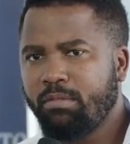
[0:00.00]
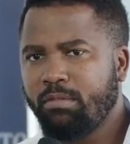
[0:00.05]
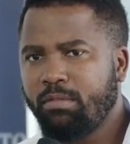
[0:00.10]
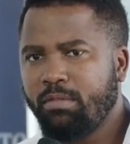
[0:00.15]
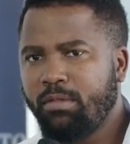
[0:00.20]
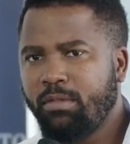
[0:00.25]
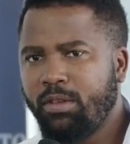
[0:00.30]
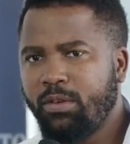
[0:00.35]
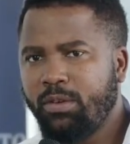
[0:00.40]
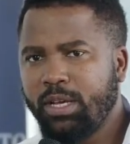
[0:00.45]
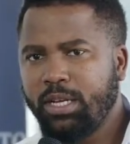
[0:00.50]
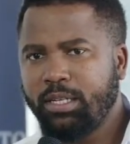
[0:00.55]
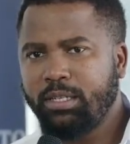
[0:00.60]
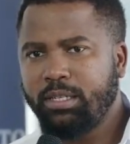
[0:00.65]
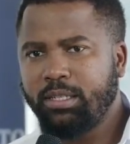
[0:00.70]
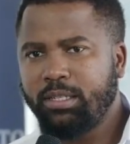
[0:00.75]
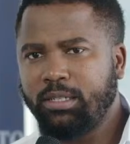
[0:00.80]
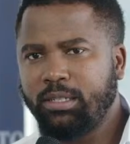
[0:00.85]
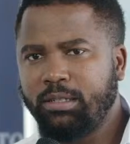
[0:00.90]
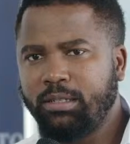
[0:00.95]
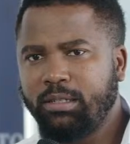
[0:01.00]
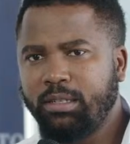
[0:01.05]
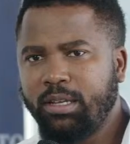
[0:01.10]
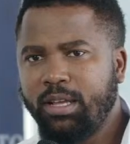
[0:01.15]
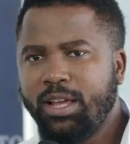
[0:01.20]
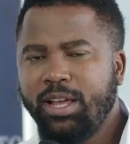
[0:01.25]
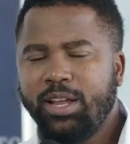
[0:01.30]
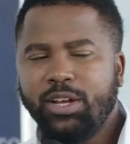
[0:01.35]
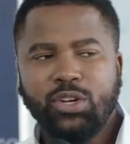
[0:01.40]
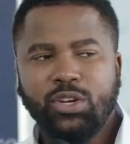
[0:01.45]
You get it?
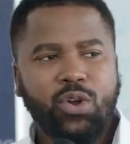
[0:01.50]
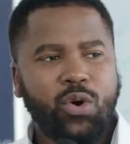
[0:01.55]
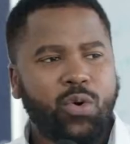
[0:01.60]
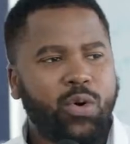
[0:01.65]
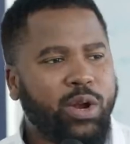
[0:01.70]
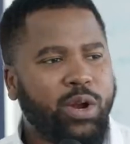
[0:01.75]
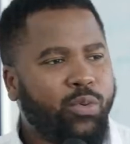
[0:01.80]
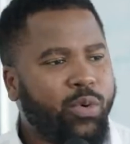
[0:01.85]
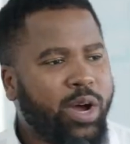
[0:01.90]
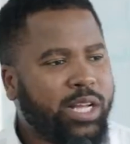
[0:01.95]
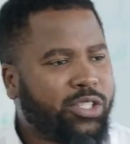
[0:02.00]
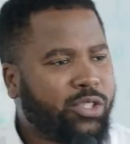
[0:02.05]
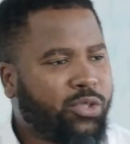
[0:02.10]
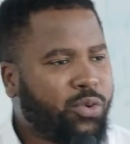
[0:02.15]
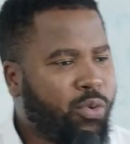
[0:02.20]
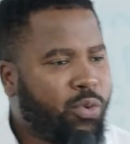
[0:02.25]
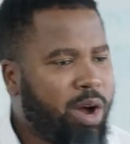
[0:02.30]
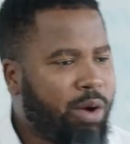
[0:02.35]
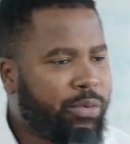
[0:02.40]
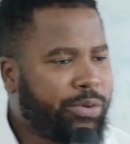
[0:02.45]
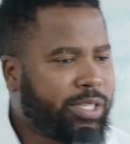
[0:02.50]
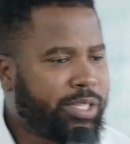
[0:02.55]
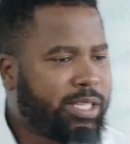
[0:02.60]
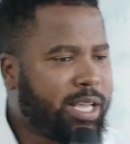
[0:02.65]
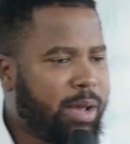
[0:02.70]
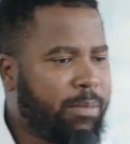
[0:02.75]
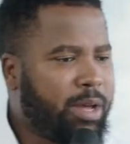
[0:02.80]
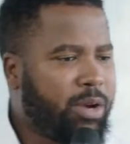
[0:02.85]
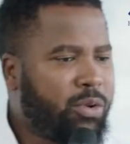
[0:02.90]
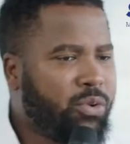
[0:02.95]
No one wants to work with
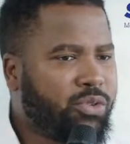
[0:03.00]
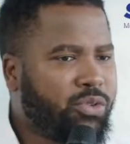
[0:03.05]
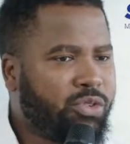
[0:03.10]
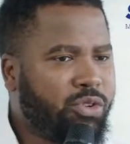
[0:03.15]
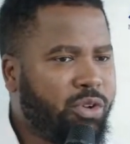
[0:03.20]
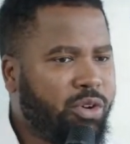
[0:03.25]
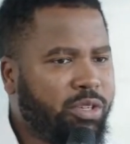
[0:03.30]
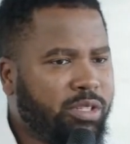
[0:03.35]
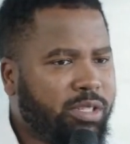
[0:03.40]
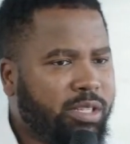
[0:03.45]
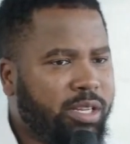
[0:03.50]
someone who's not